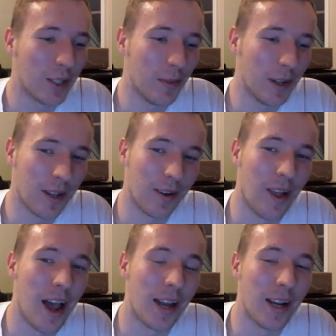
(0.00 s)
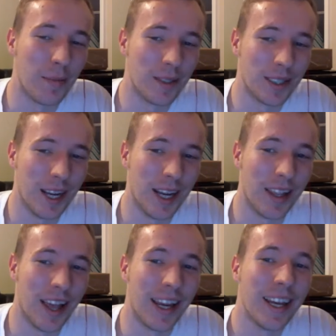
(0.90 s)
him into their lineups, and
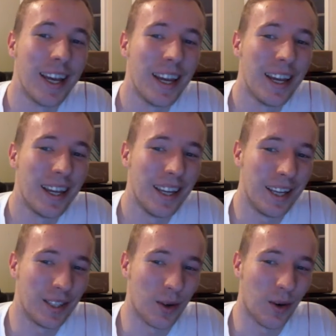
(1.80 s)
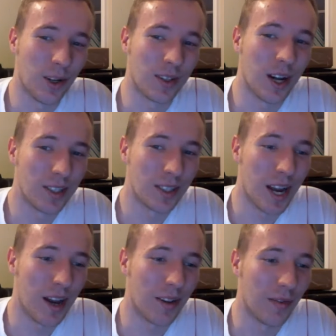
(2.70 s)
like he scored a
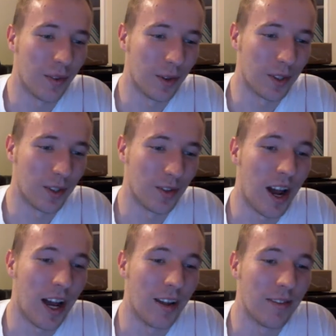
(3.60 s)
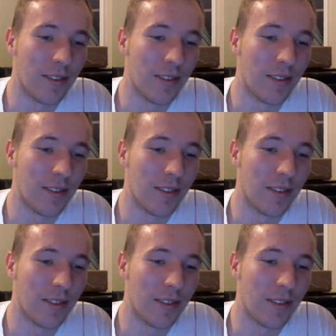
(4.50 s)
touchdown the first drive,